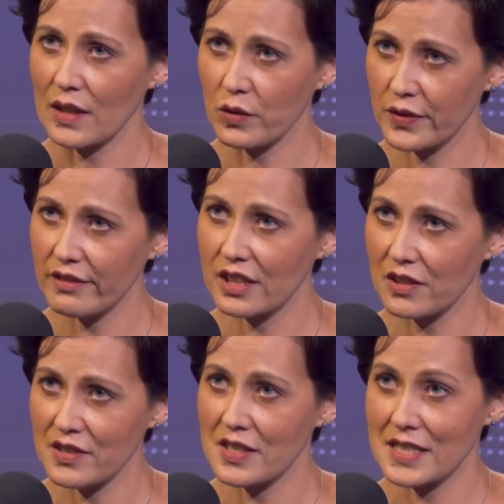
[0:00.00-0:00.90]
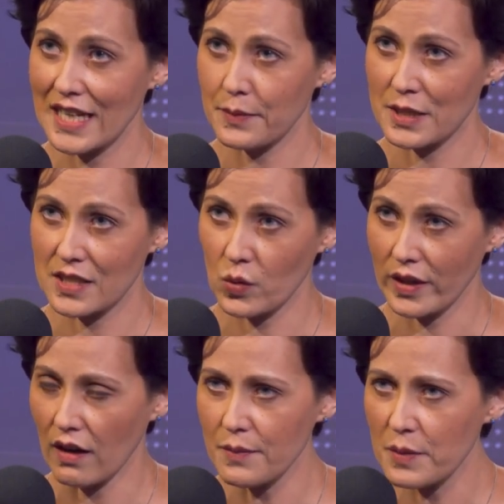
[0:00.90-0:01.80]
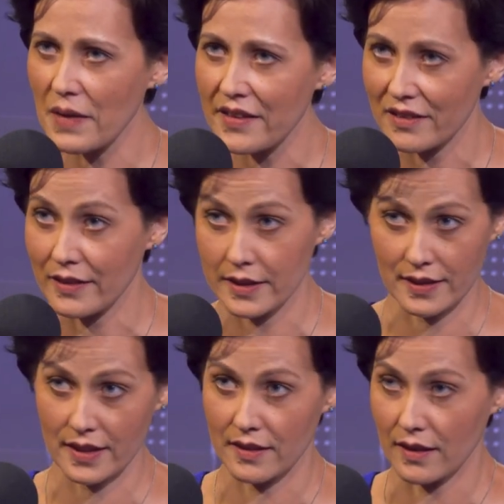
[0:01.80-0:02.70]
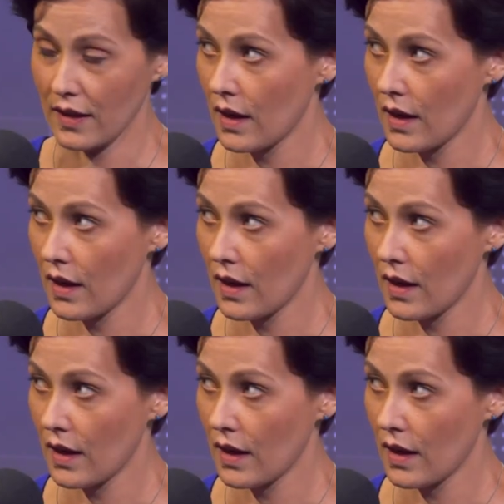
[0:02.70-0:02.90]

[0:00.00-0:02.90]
They were very close to Tiananmen Square. I'm a mother and